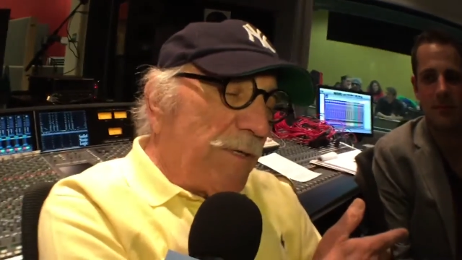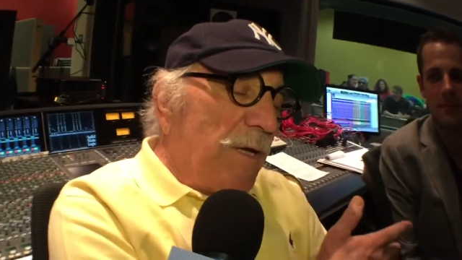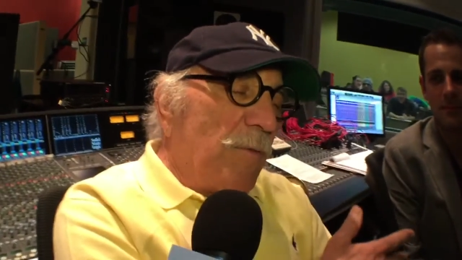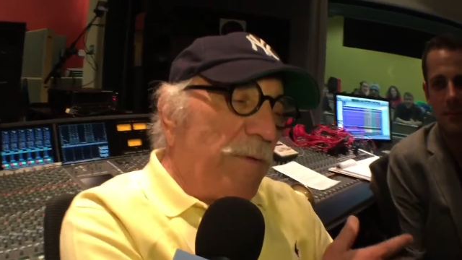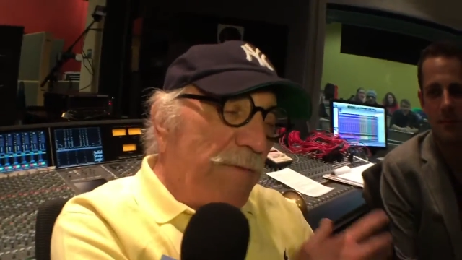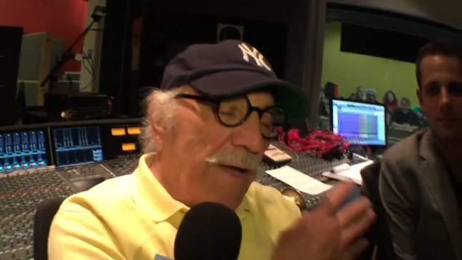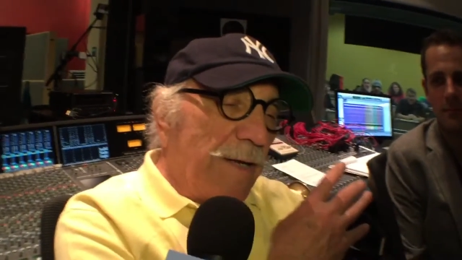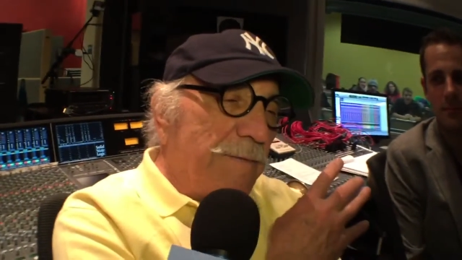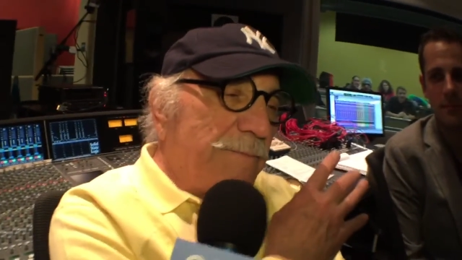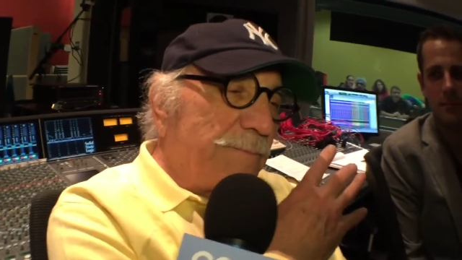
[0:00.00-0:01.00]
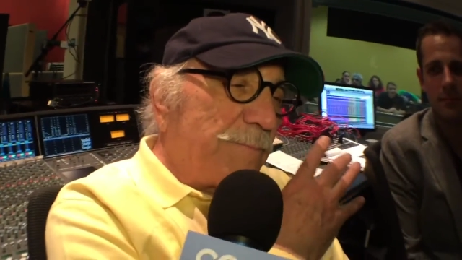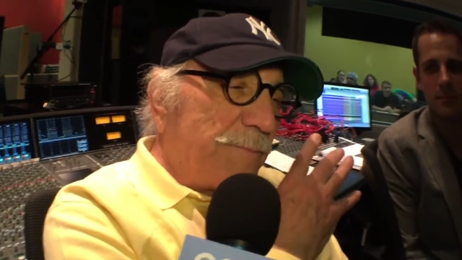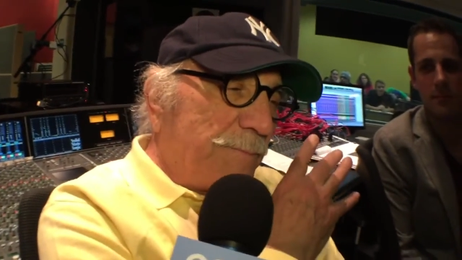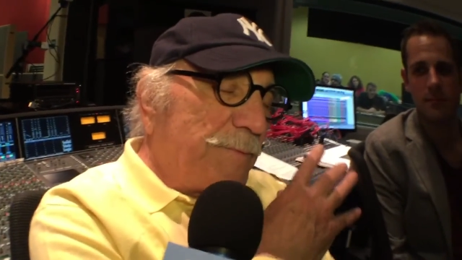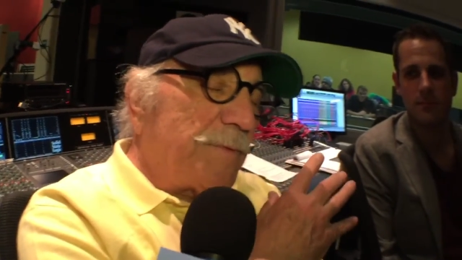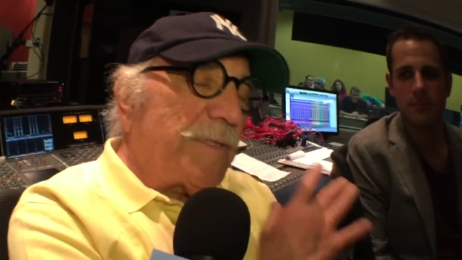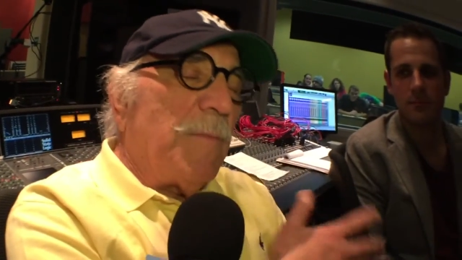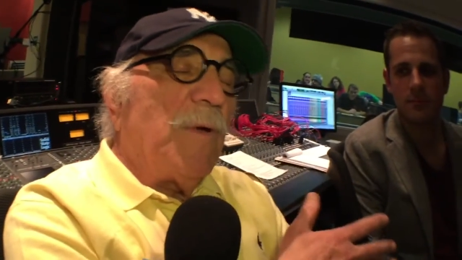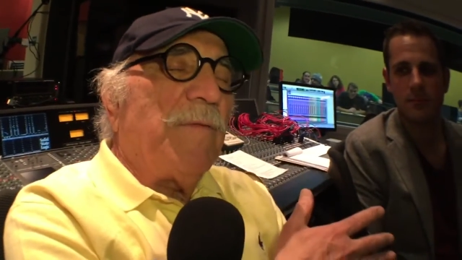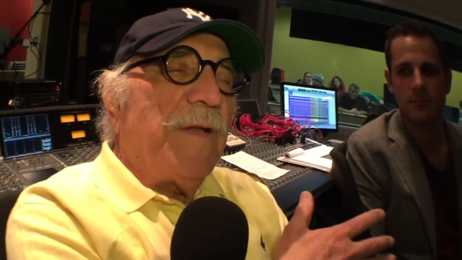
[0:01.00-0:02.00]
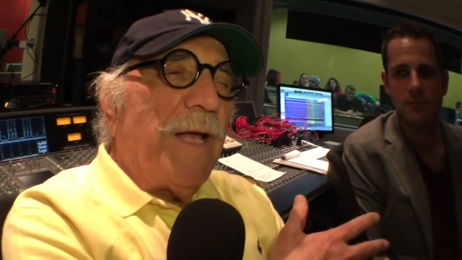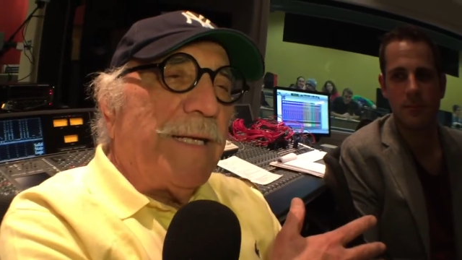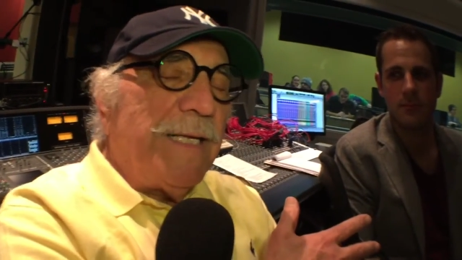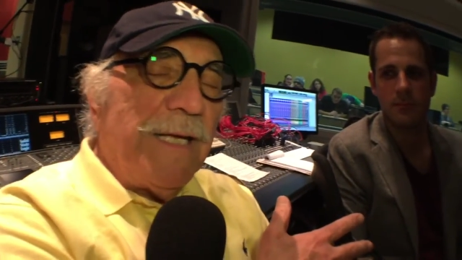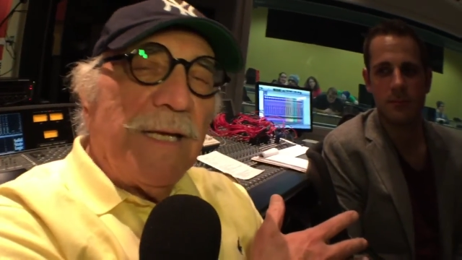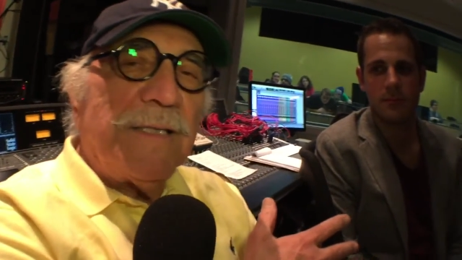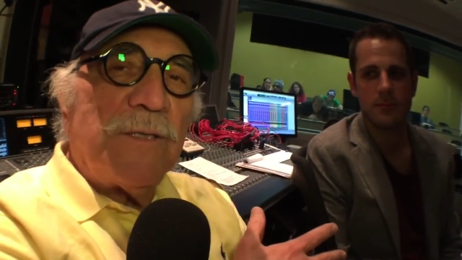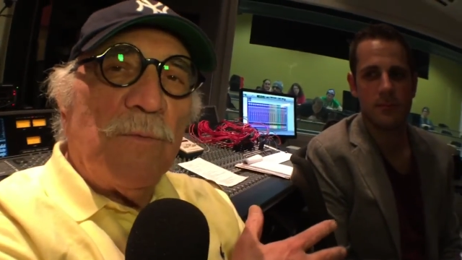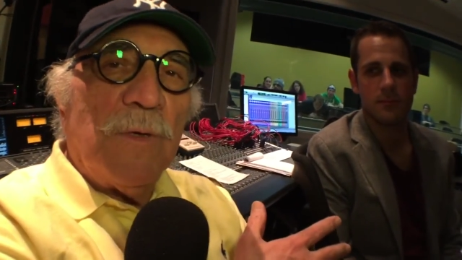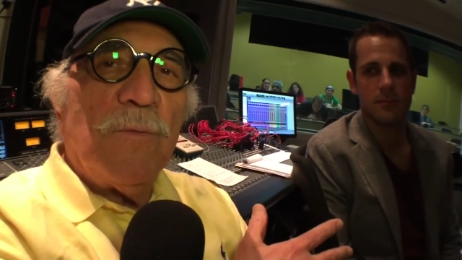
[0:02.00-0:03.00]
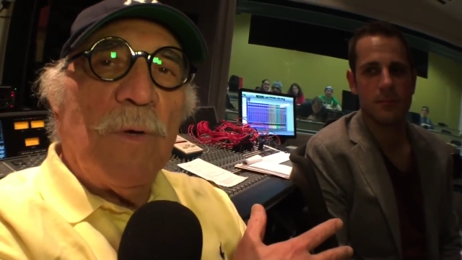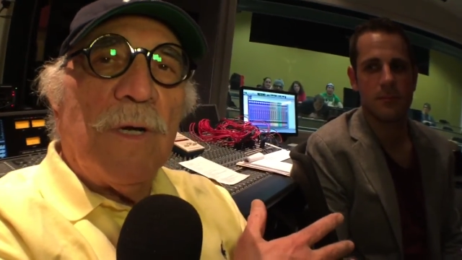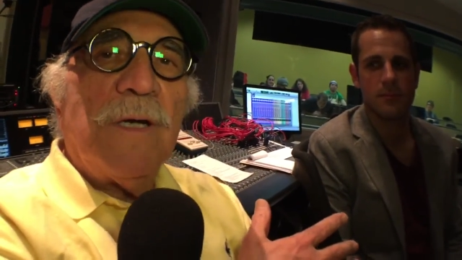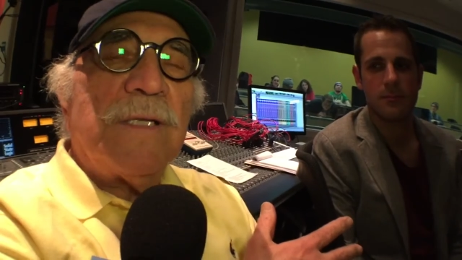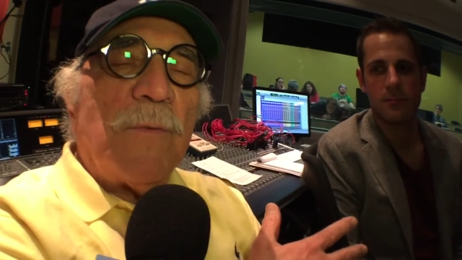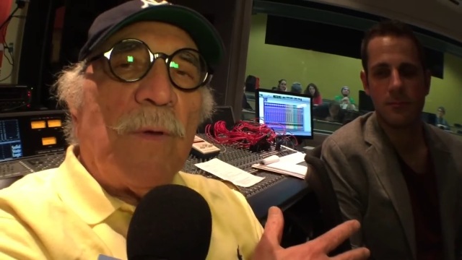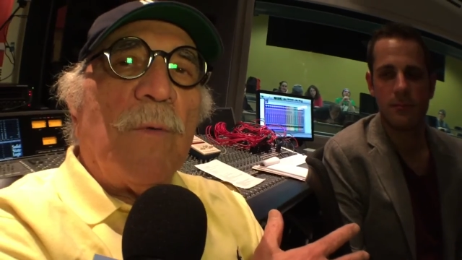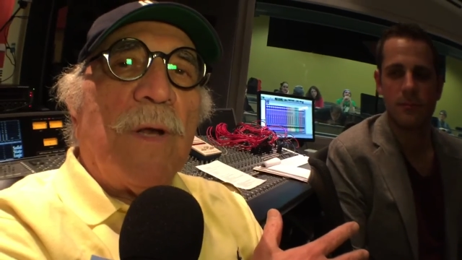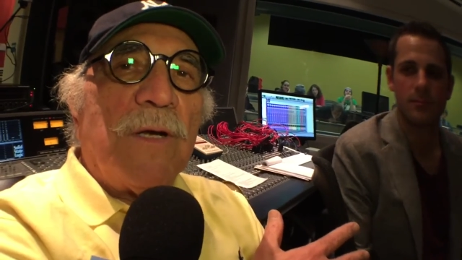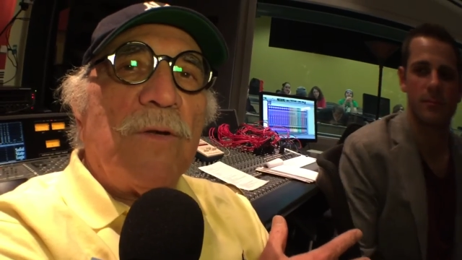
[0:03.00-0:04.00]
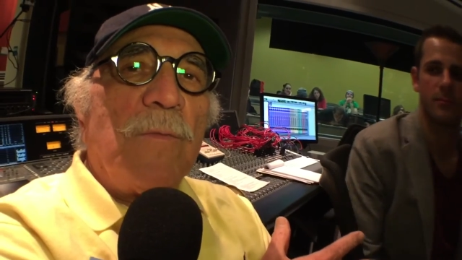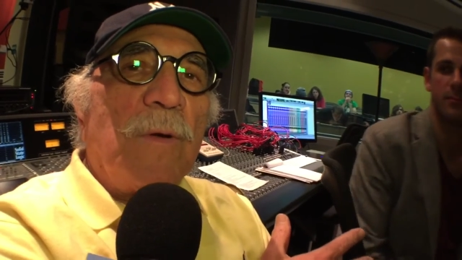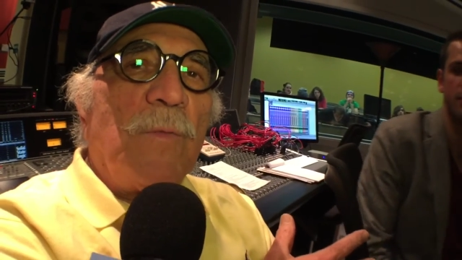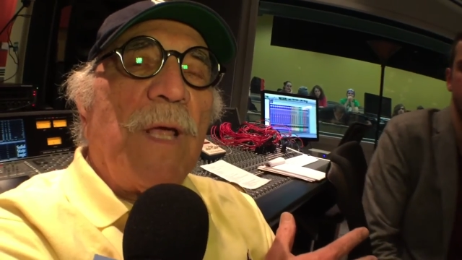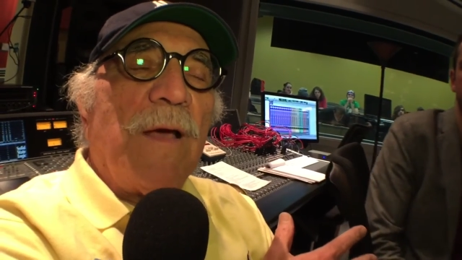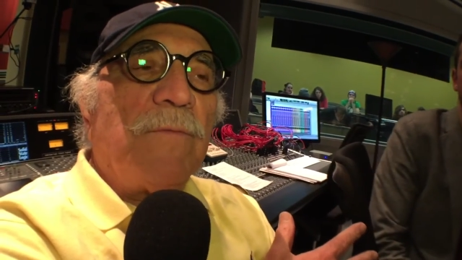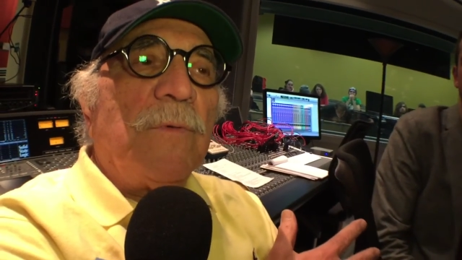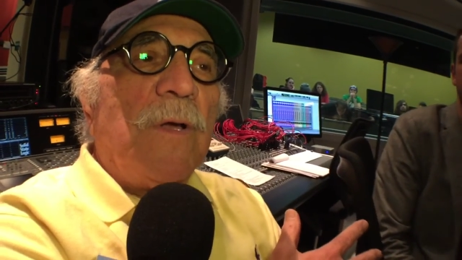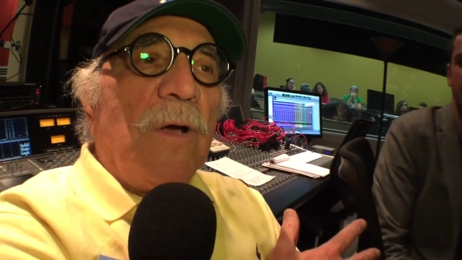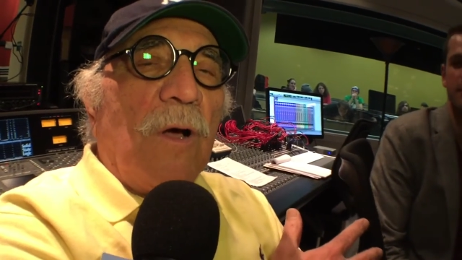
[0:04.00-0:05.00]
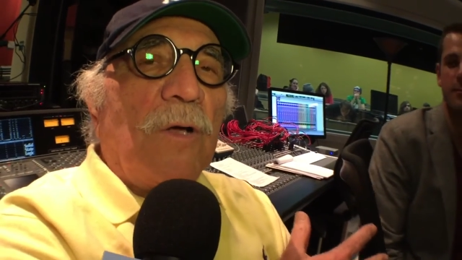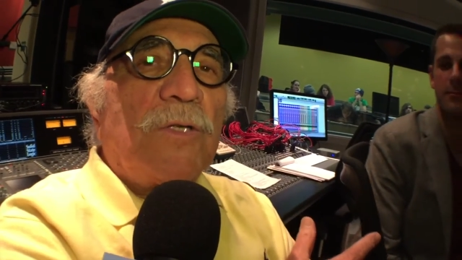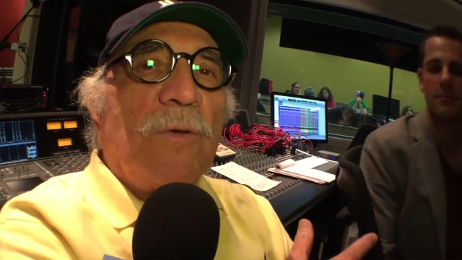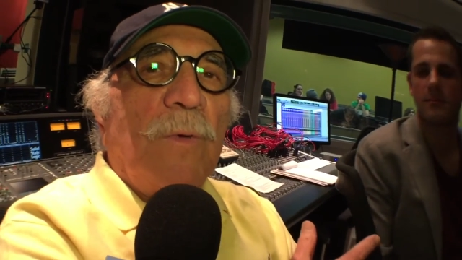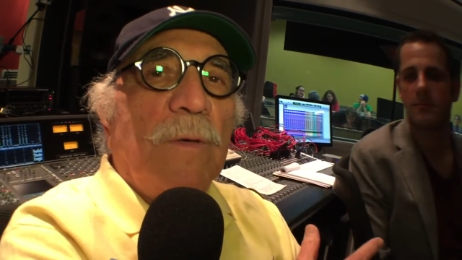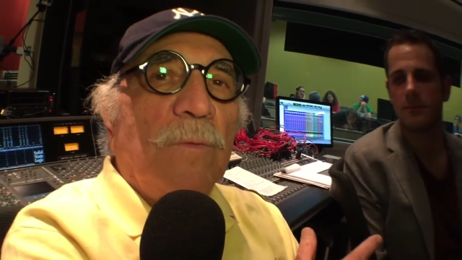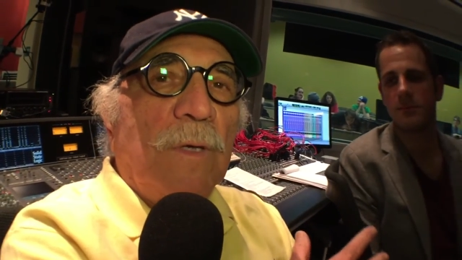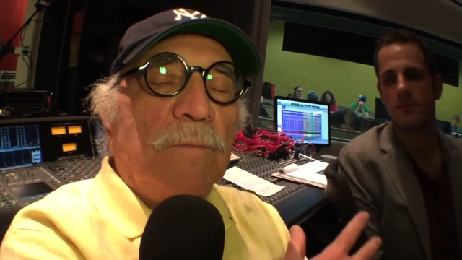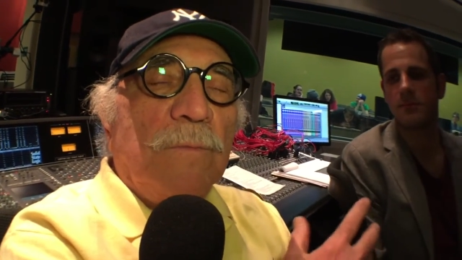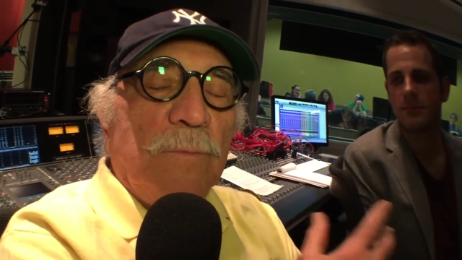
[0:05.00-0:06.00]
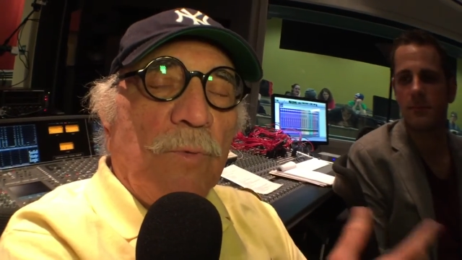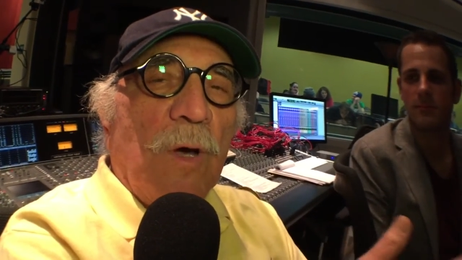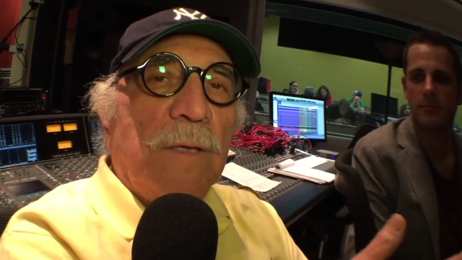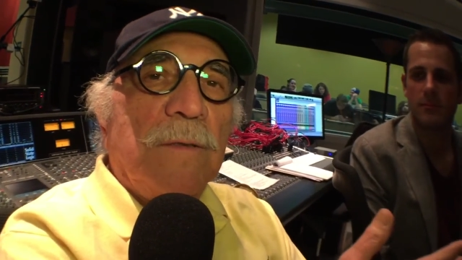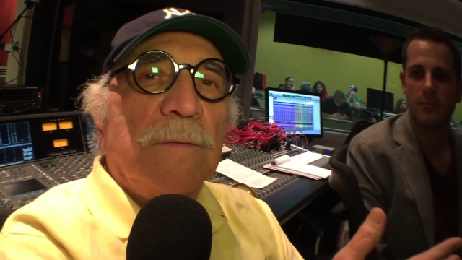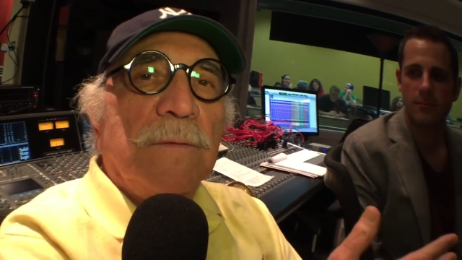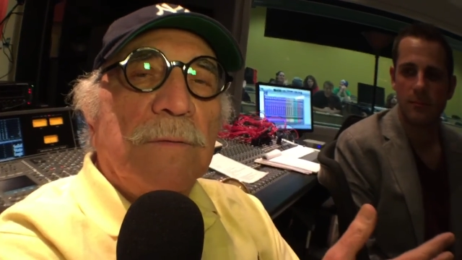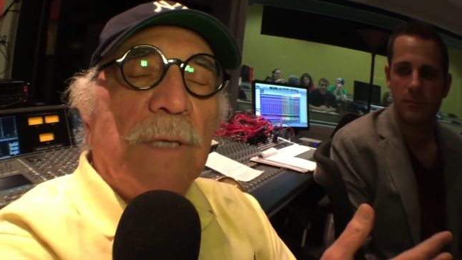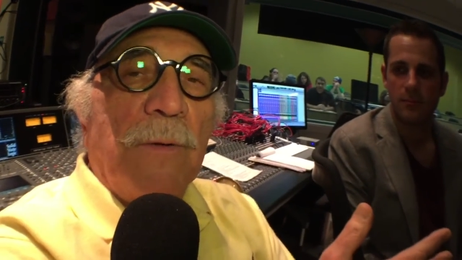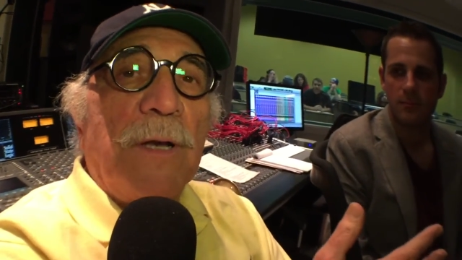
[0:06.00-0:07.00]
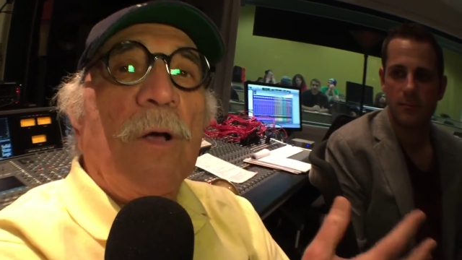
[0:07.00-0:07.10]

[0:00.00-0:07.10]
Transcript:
Speaker 1: mean, you know, we've got a somewhat of an idea as to what it is that we want to do, but we have also we, we brought Larry